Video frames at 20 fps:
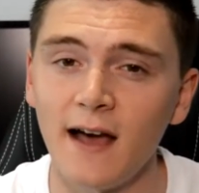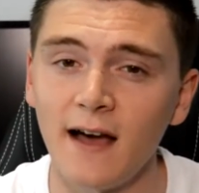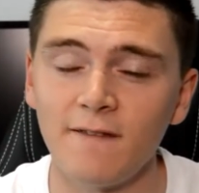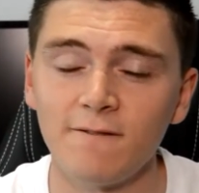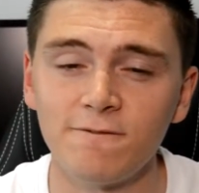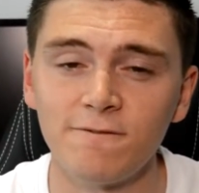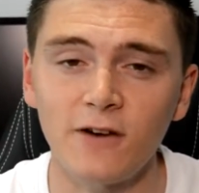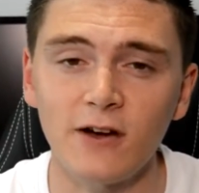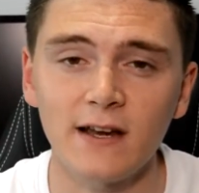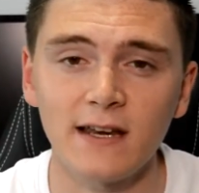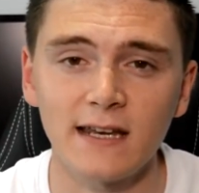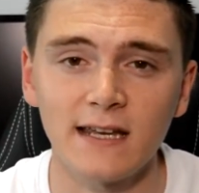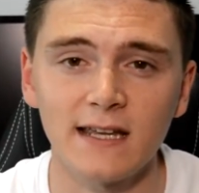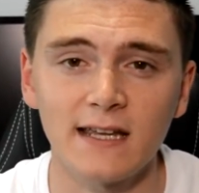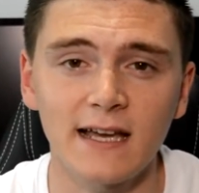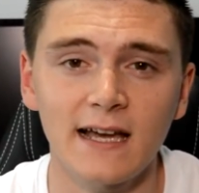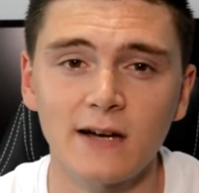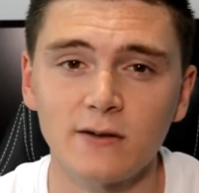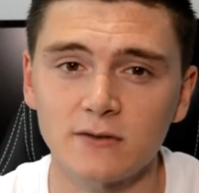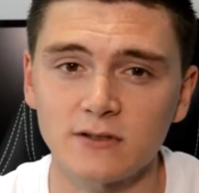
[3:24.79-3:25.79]
and
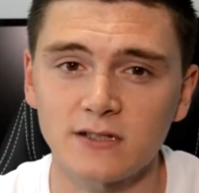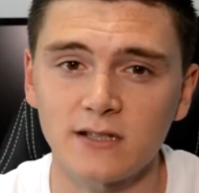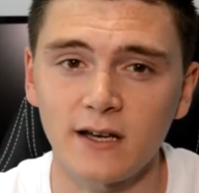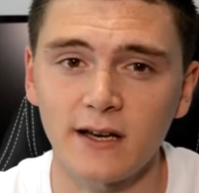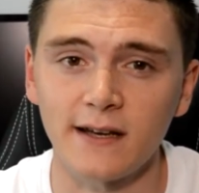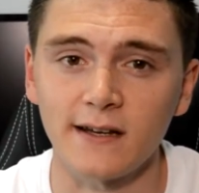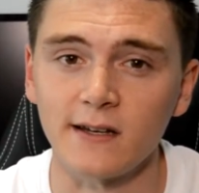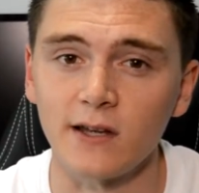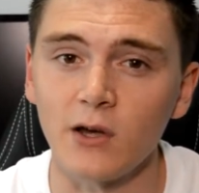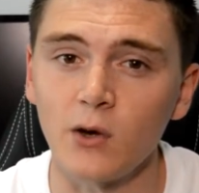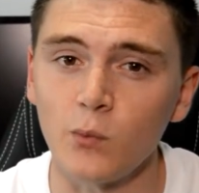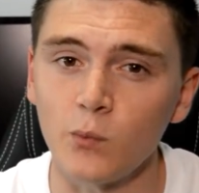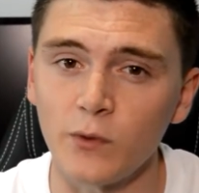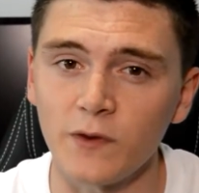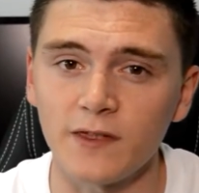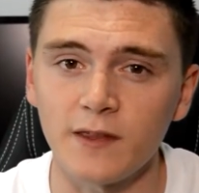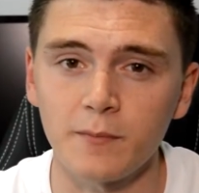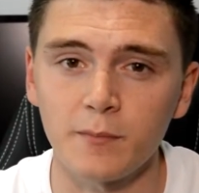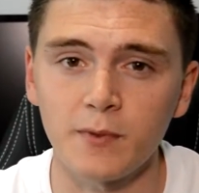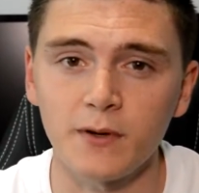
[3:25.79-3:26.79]
finally outside
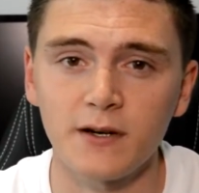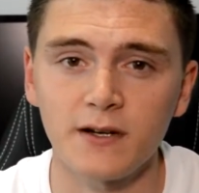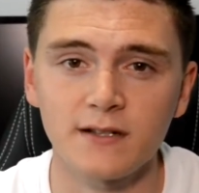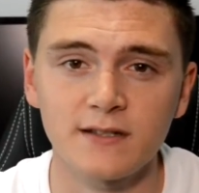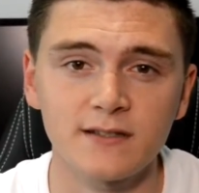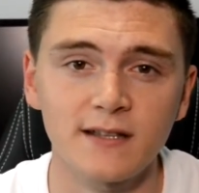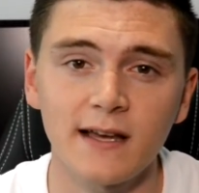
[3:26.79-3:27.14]
with the birds